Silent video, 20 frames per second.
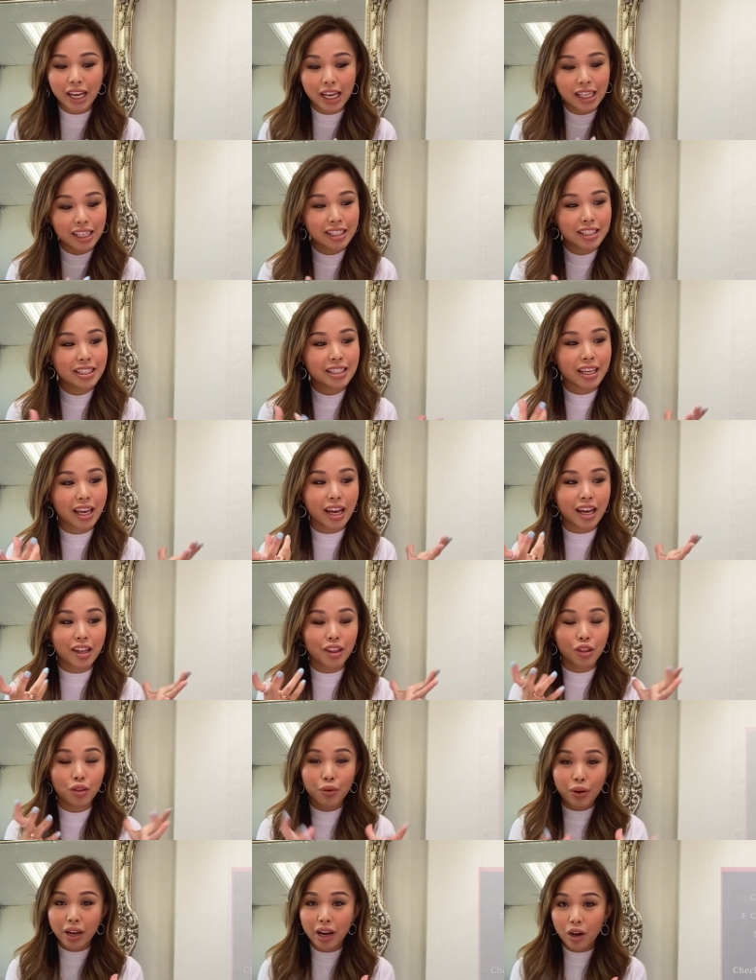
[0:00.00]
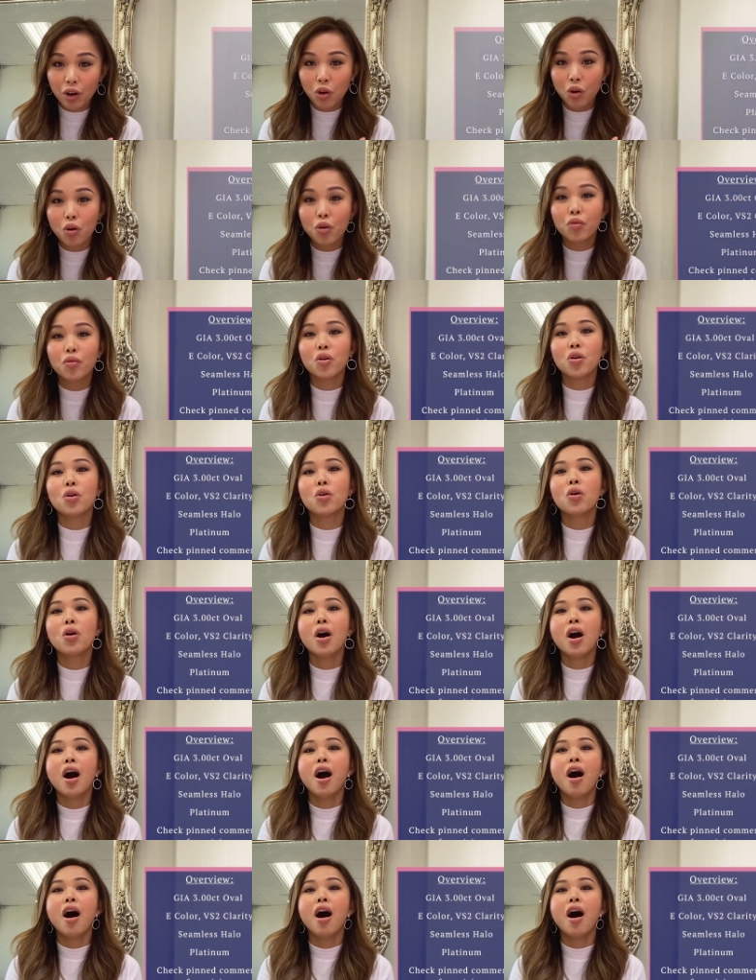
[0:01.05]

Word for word: is a three carat oval